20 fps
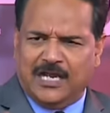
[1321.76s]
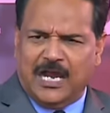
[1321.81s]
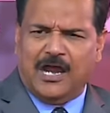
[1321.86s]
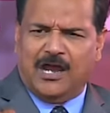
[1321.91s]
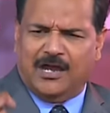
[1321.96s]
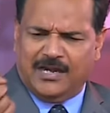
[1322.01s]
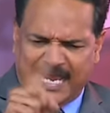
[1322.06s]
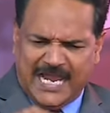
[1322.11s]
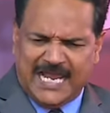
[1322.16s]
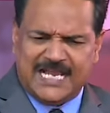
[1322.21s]

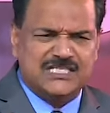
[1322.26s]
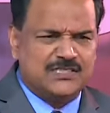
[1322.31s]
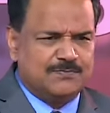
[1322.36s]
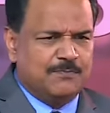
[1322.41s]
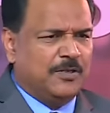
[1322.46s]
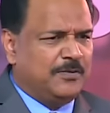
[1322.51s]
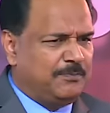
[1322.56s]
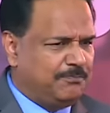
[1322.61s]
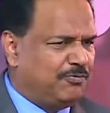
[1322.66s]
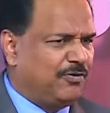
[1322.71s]
God has
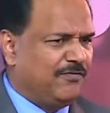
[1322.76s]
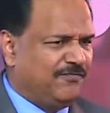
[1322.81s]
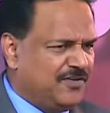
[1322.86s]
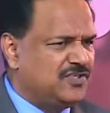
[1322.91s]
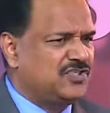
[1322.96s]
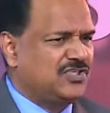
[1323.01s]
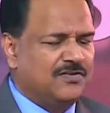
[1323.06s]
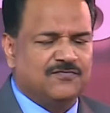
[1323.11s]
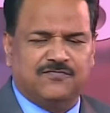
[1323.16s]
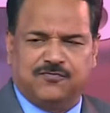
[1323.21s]
made
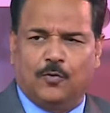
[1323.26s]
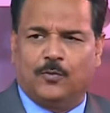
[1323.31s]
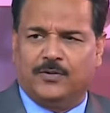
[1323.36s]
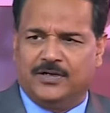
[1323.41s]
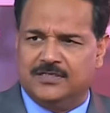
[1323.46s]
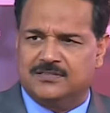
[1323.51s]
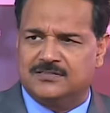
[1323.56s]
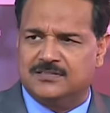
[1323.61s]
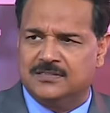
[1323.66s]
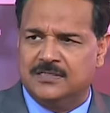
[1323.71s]
provision for
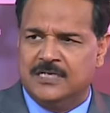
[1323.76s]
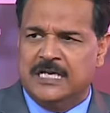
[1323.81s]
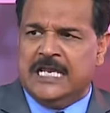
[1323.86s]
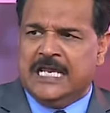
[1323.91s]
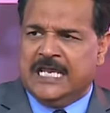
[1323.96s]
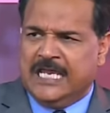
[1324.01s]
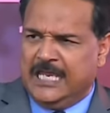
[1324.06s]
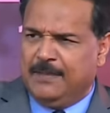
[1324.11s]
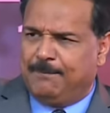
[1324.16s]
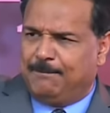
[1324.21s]
it.
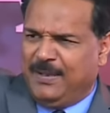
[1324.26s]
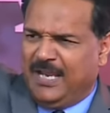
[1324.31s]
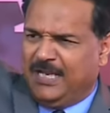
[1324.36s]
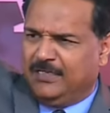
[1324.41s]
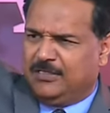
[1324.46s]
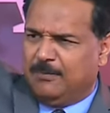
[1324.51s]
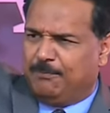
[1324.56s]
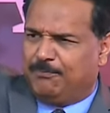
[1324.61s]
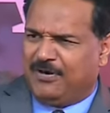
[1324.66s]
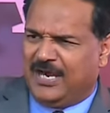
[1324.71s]
He paid
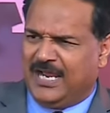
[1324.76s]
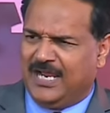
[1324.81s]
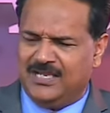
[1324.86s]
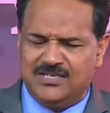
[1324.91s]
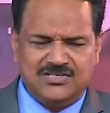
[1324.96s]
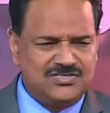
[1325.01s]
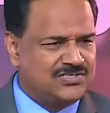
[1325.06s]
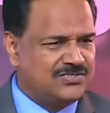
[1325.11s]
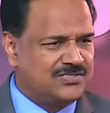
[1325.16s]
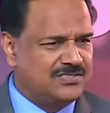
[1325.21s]
the
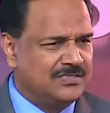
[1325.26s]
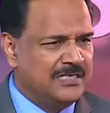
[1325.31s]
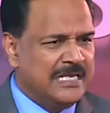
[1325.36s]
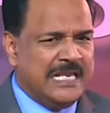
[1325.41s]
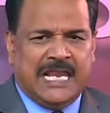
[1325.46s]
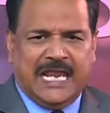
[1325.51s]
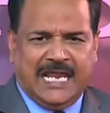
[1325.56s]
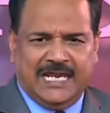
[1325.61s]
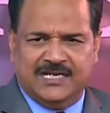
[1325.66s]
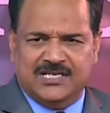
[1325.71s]
price
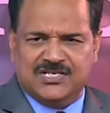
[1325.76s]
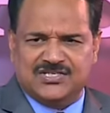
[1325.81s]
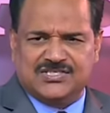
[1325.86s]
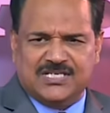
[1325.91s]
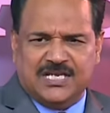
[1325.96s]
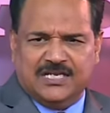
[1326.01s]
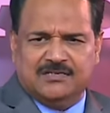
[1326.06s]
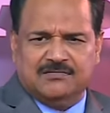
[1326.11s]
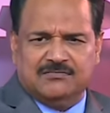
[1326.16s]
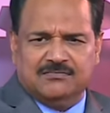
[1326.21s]
and He
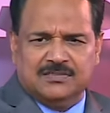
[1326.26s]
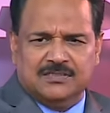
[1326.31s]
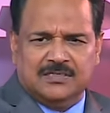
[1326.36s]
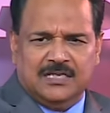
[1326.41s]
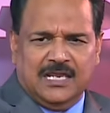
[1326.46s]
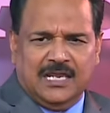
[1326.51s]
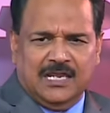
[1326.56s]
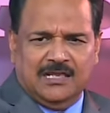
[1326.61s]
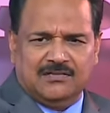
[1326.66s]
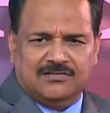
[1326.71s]
said,
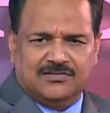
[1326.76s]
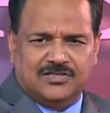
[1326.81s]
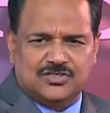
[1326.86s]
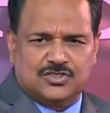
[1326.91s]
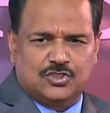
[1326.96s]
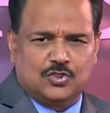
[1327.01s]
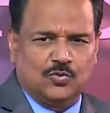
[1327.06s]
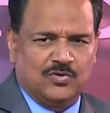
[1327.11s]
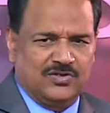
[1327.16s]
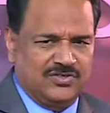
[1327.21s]
health
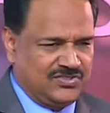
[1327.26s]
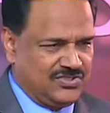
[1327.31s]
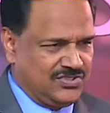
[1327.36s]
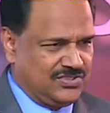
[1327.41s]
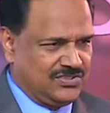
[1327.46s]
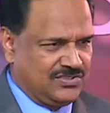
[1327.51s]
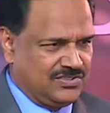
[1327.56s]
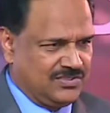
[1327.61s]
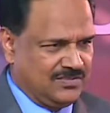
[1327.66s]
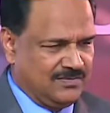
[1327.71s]
is
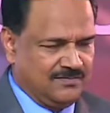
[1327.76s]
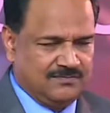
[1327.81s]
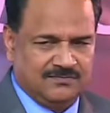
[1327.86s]
yours.